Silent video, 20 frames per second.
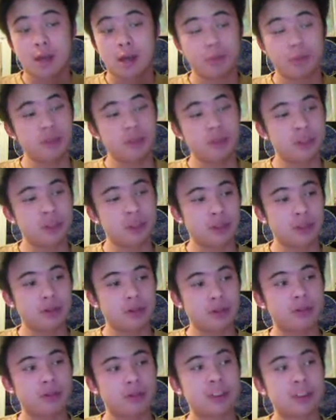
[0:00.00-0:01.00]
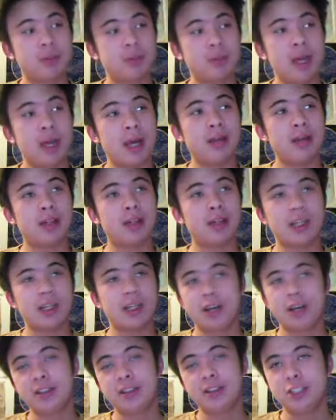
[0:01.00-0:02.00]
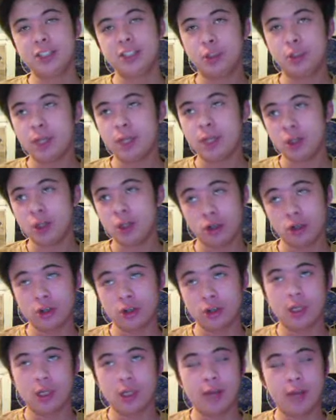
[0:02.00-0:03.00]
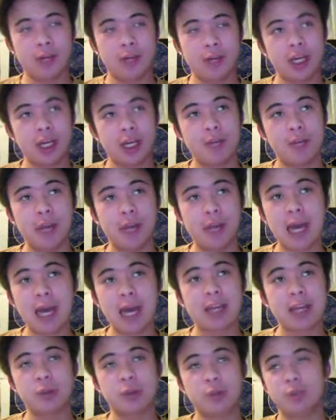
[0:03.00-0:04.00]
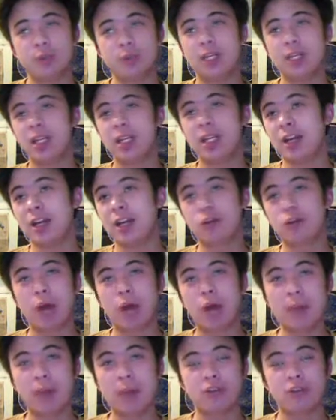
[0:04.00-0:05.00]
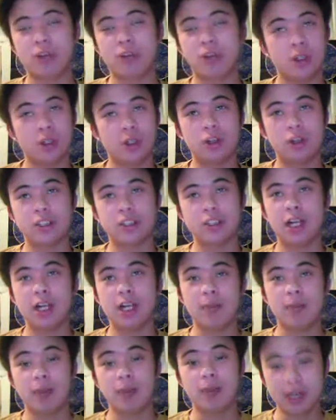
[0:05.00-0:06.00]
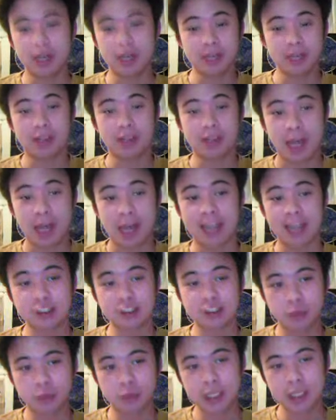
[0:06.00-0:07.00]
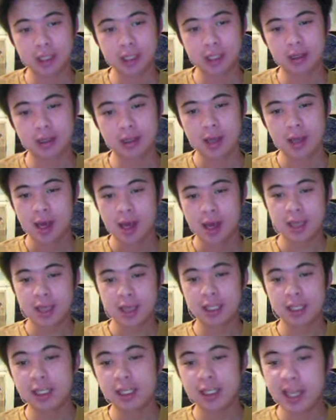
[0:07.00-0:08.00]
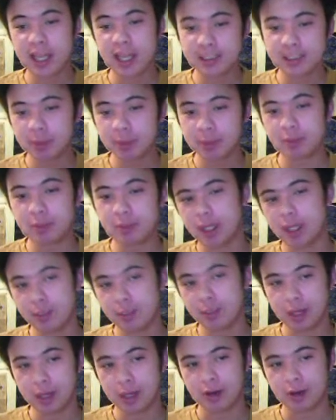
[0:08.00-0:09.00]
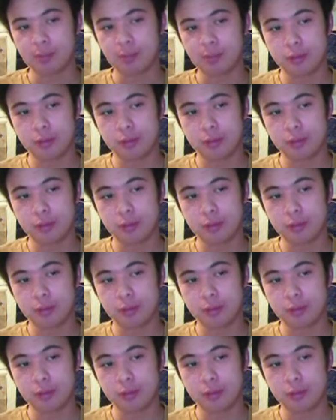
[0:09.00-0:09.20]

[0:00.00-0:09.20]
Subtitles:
Boozer spent a lot of this year being hurt, and when he got back, he was playing like crap for a long time. But in the last week, he has been playing better.